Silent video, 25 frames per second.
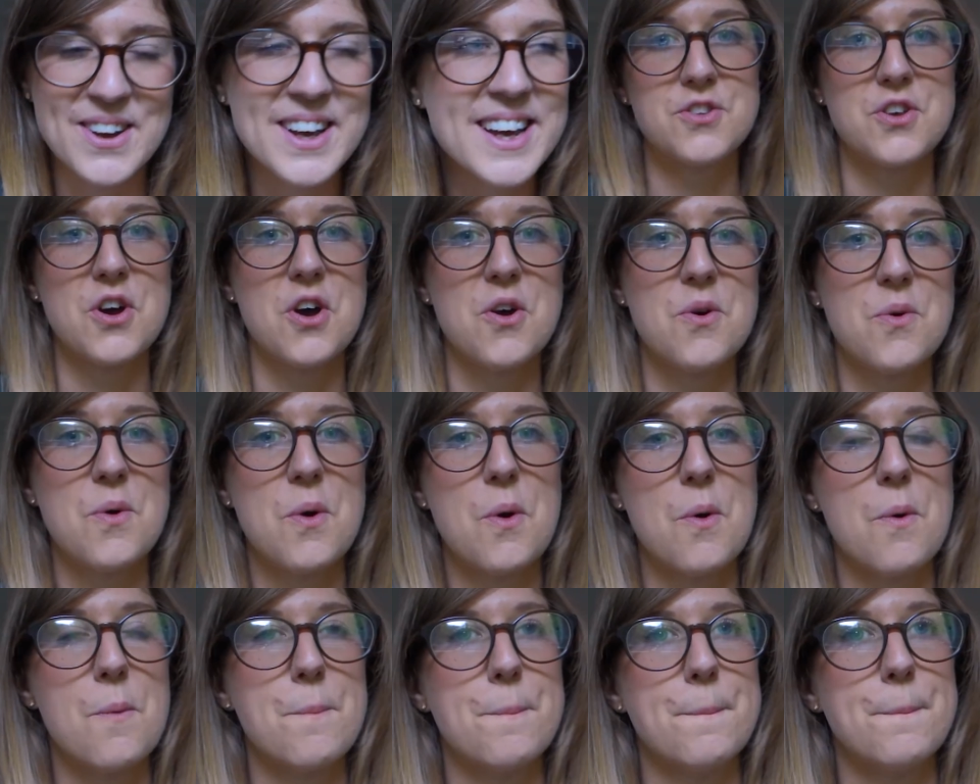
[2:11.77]
So
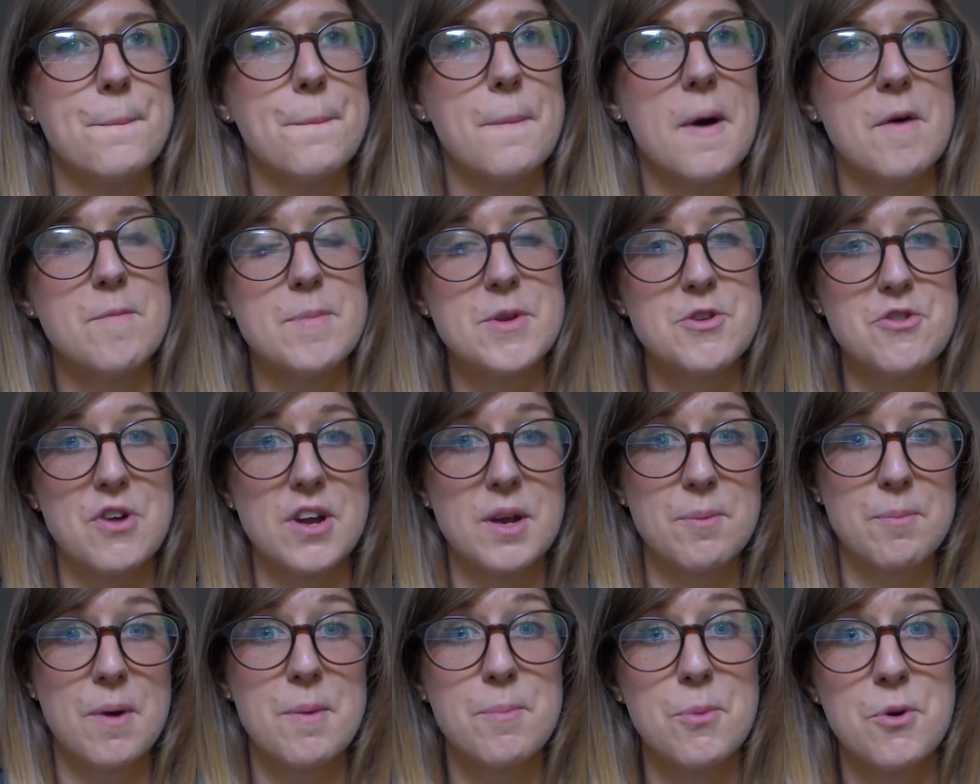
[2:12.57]
I've been
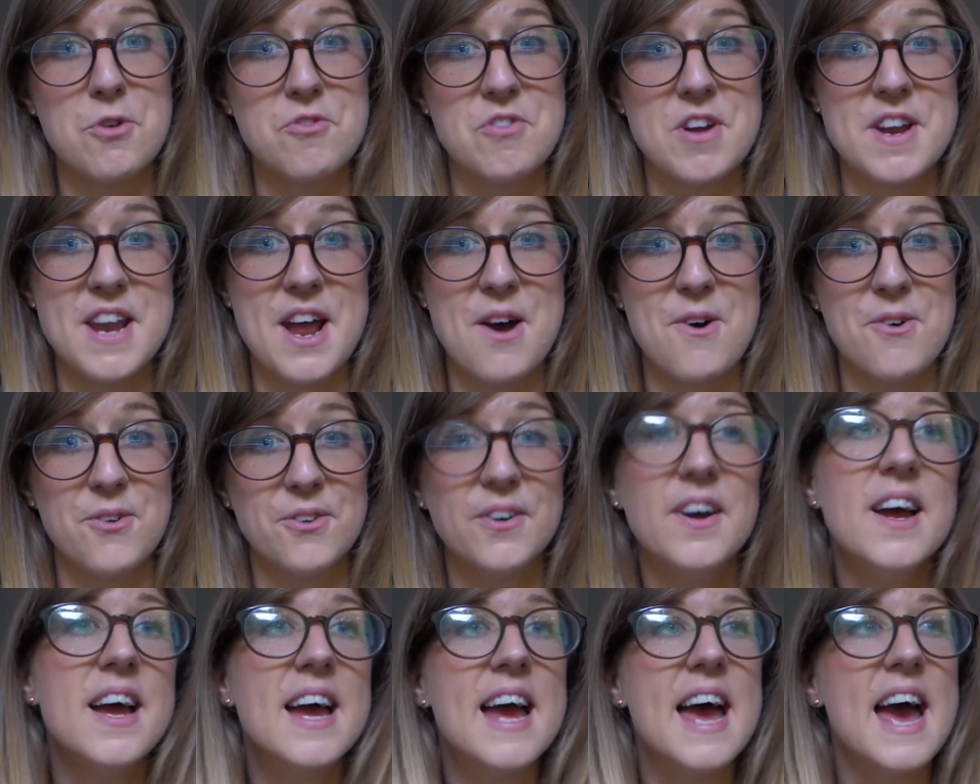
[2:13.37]
dragging my boyfriend out
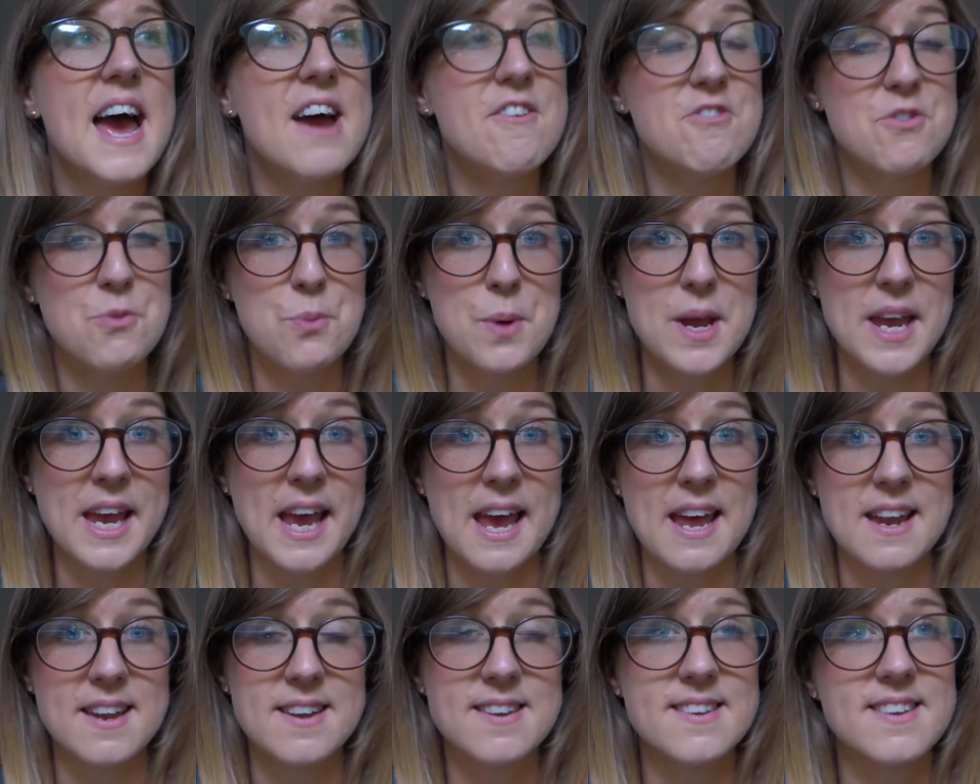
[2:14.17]
every
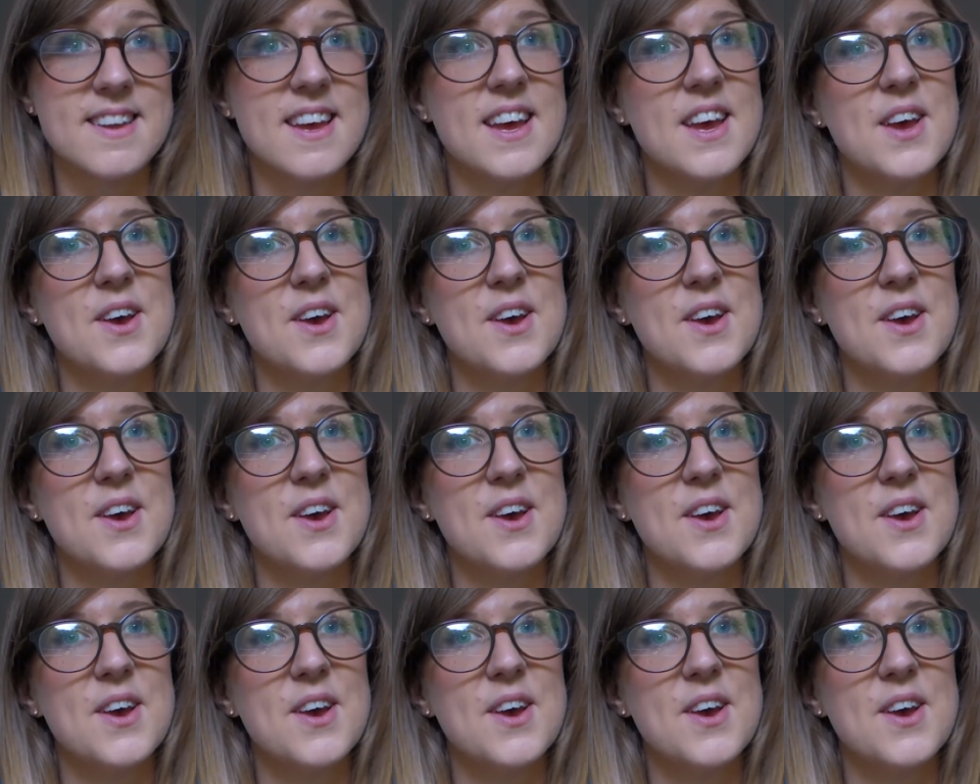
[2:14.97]
weekend